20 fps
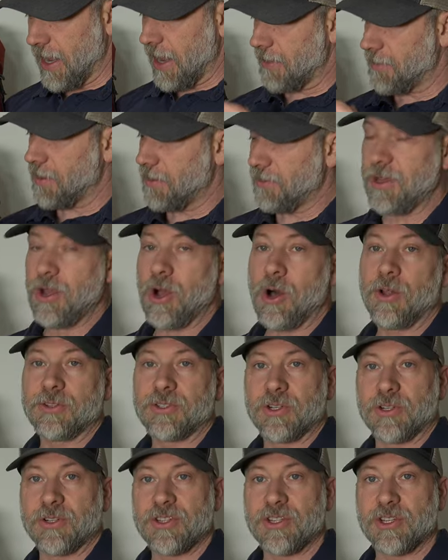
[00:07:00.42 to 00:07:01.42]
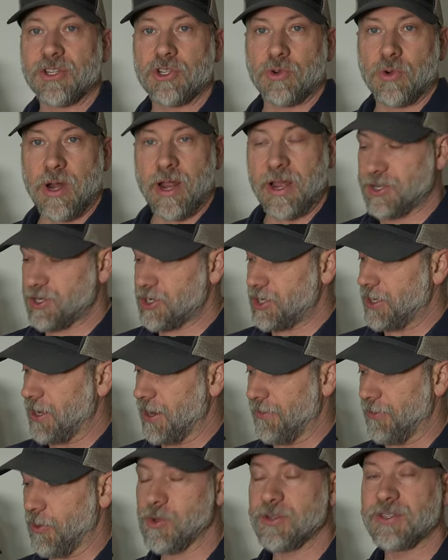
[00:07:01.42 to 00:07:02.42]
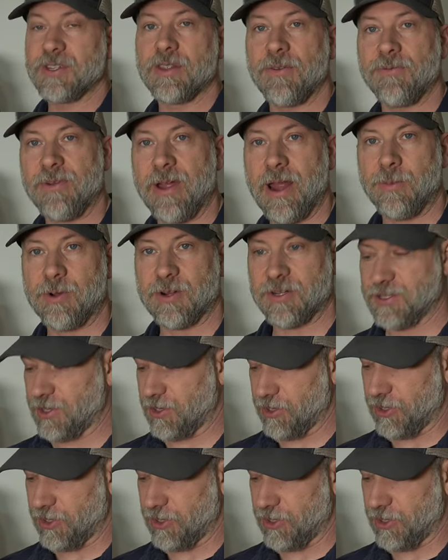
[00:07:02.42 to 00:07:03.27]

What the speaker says: and then the Ultra Stretch. And those are the fabrics that are